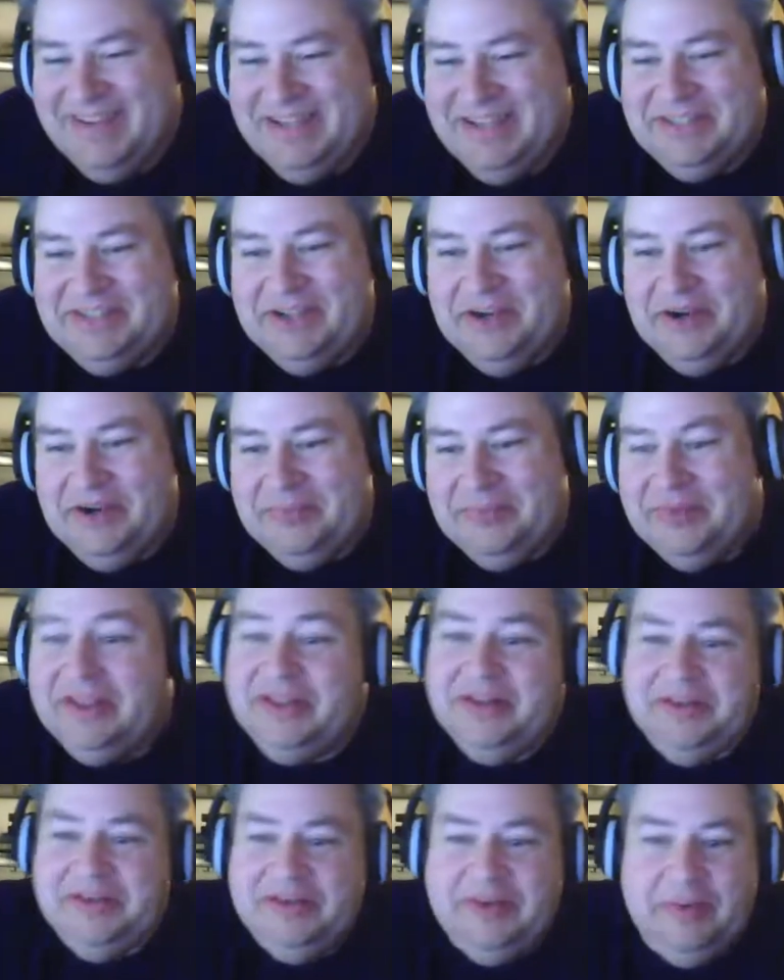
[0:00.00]

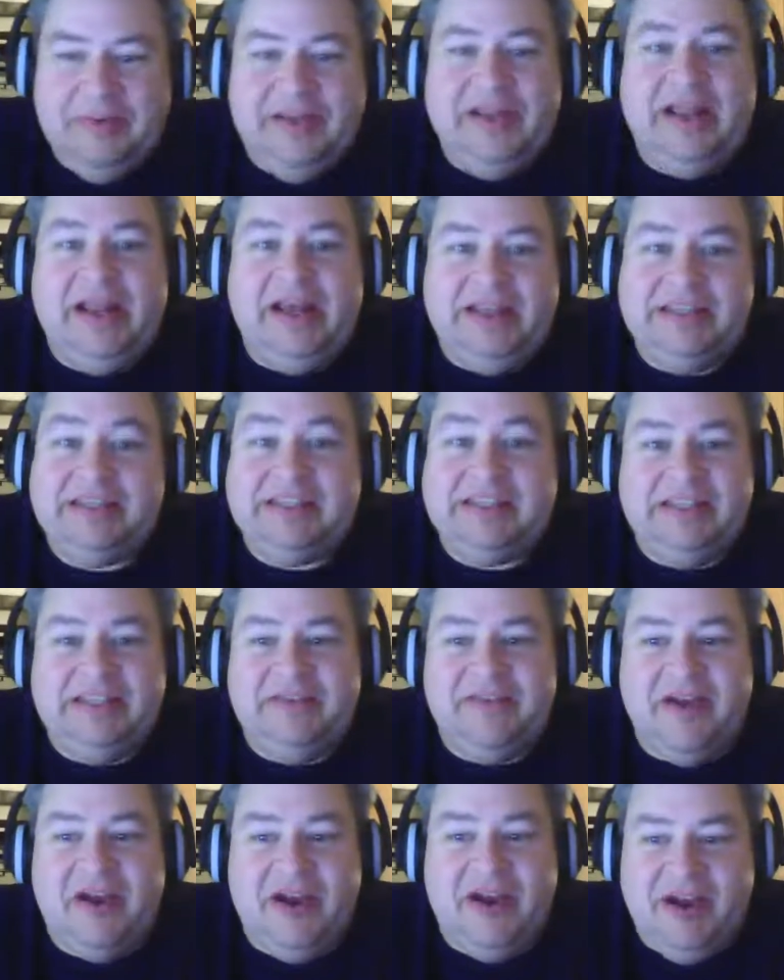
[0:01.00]
but it'll be nice to see
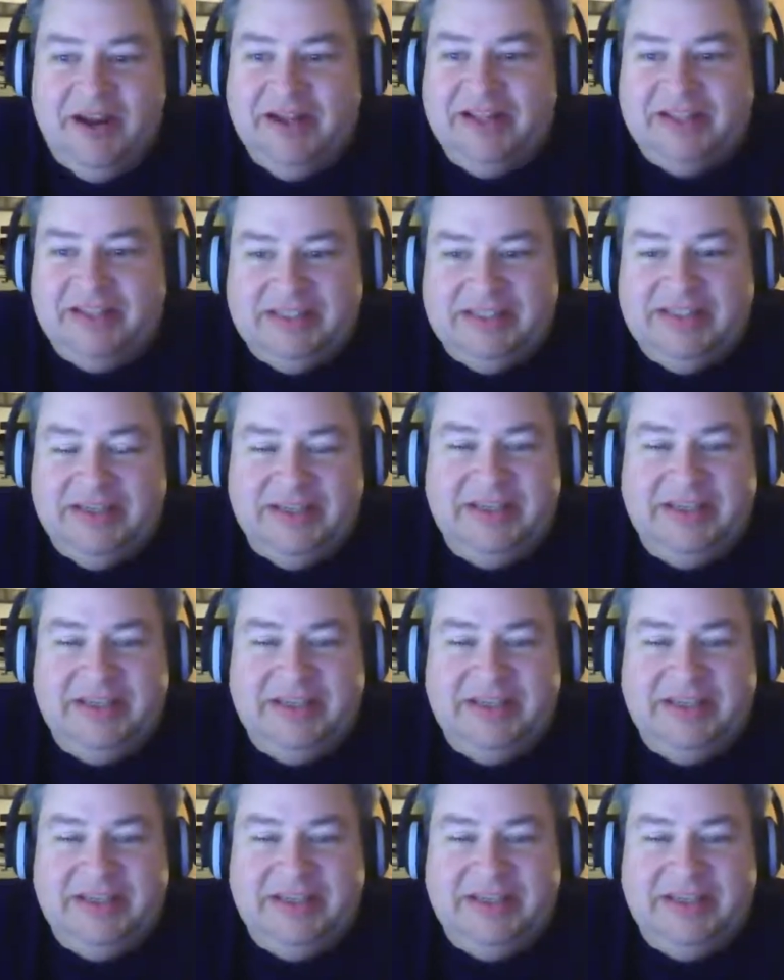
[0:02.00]
Varian and see